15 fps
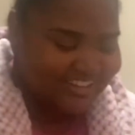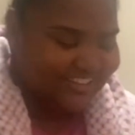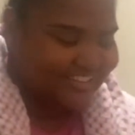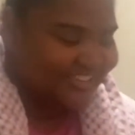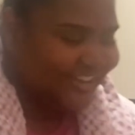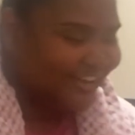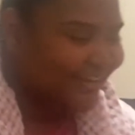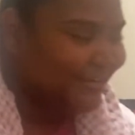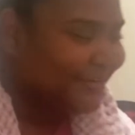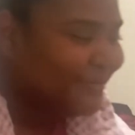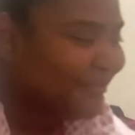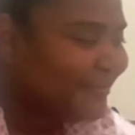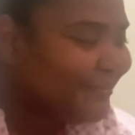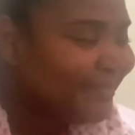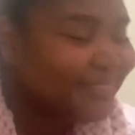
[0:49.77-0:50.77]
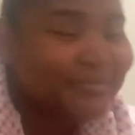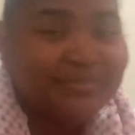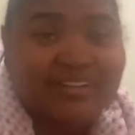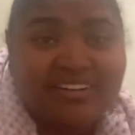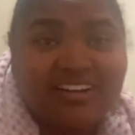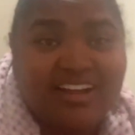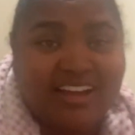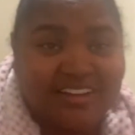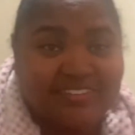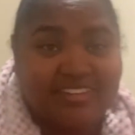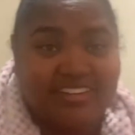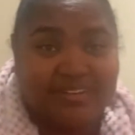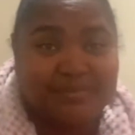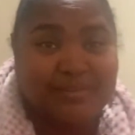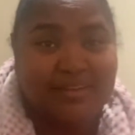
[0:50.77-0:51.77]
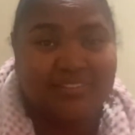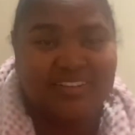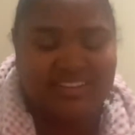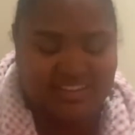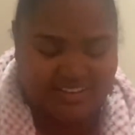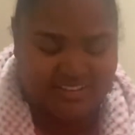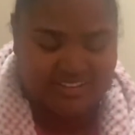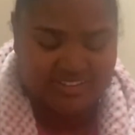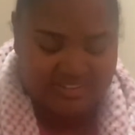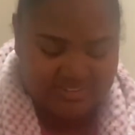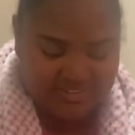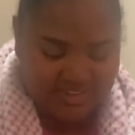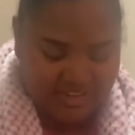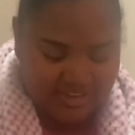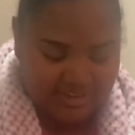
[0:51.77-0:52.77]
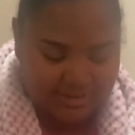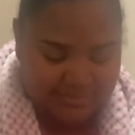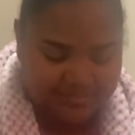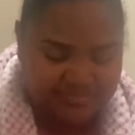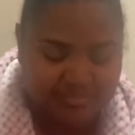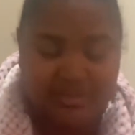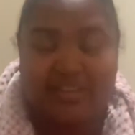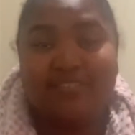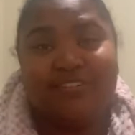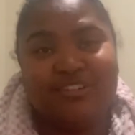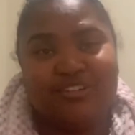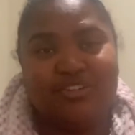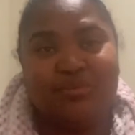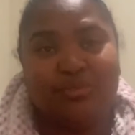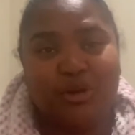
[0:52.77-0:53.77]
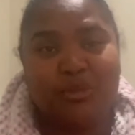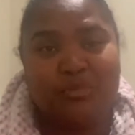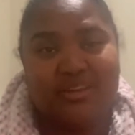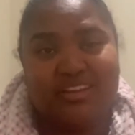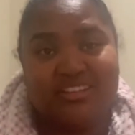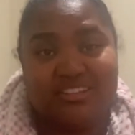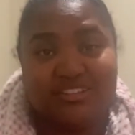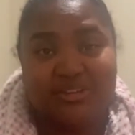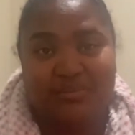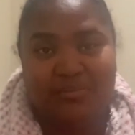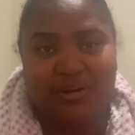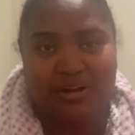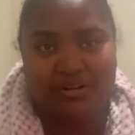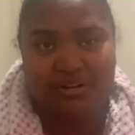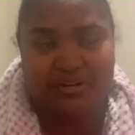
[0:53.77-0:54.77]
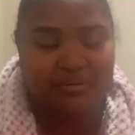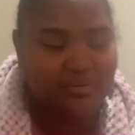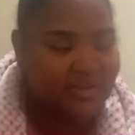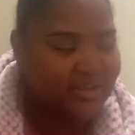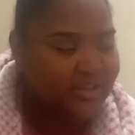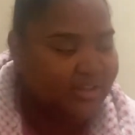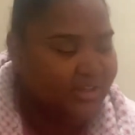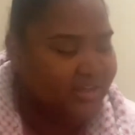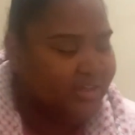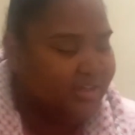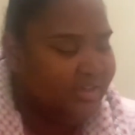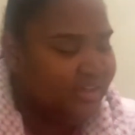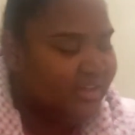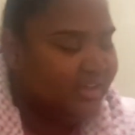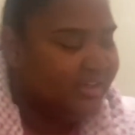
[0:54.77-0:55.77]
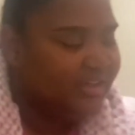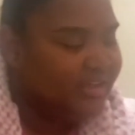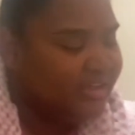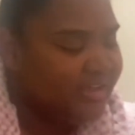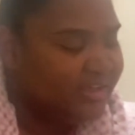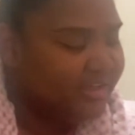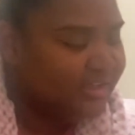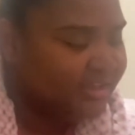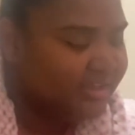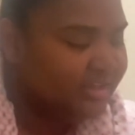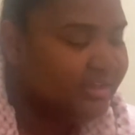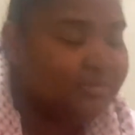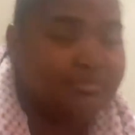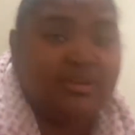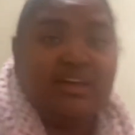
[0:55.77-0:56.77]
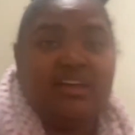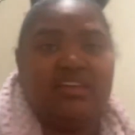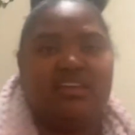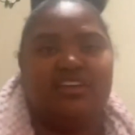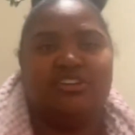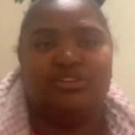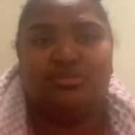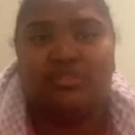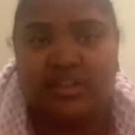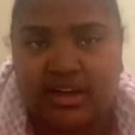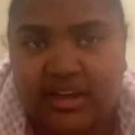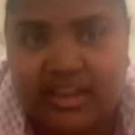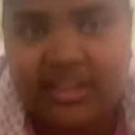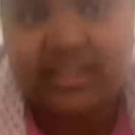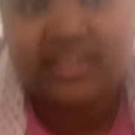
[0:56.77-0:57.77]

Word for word: So we are having a baby, guys. Um, my first appointment is tomorrow. But I kid you not.